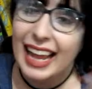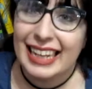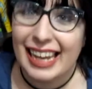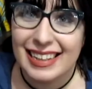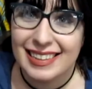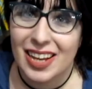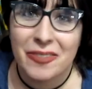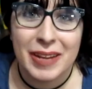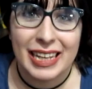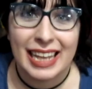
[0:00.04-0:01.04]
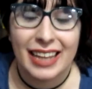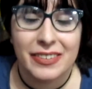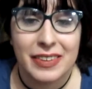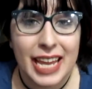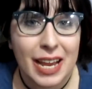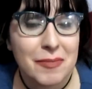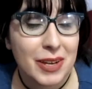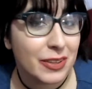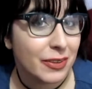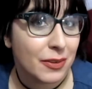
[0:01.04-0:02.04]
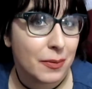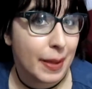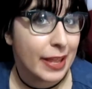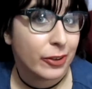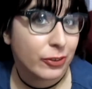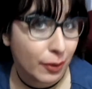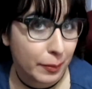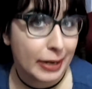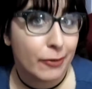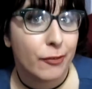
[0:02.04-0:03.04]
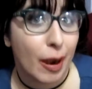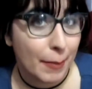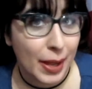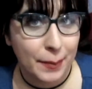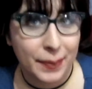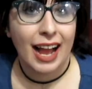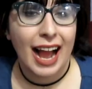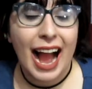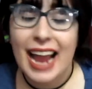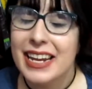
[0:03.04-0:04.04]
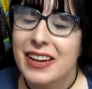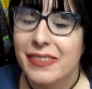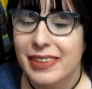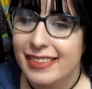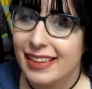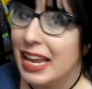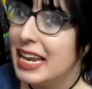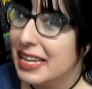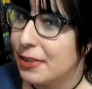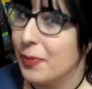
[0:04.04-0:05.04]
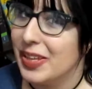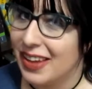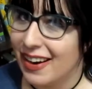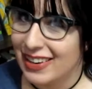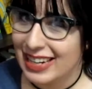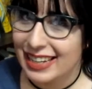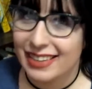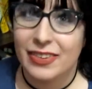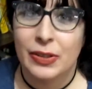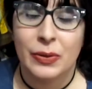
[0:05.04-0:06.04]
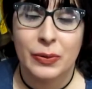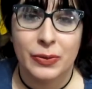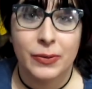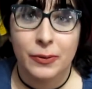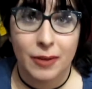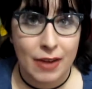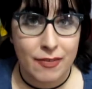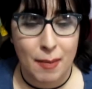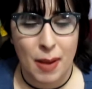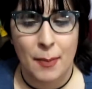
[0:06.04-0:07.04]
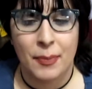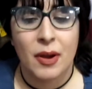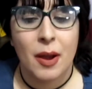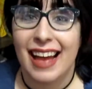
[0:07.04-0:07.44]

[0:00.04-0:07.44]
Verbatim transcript: Hey guys, I'm Mel and today I'm going to do my October wrap-up. I know it's a little bit early to do a wrap-up.